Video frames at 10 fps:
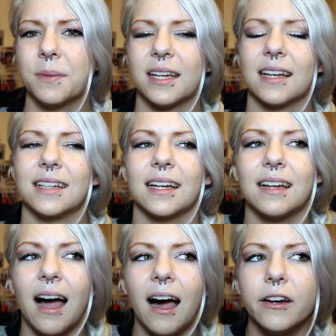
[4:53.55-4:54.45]
because it
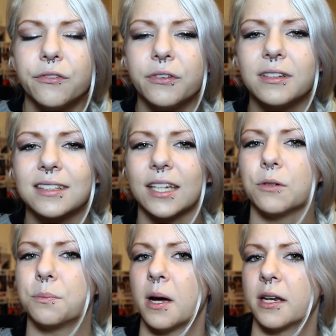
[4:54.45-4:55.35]
kind of feels like
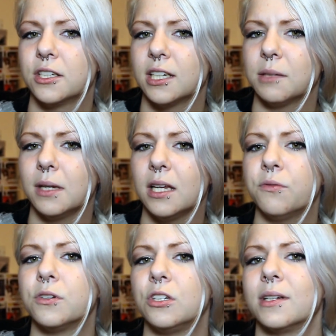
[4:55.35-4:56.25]
you're punishing me
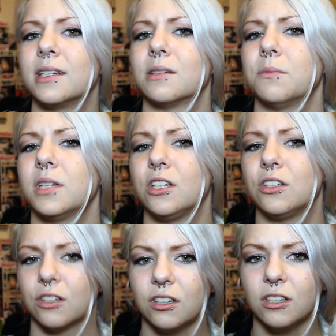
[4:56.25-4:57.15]
for doing something
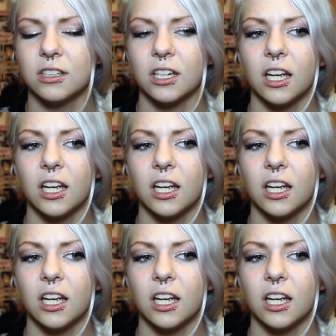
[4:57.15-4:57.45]
good.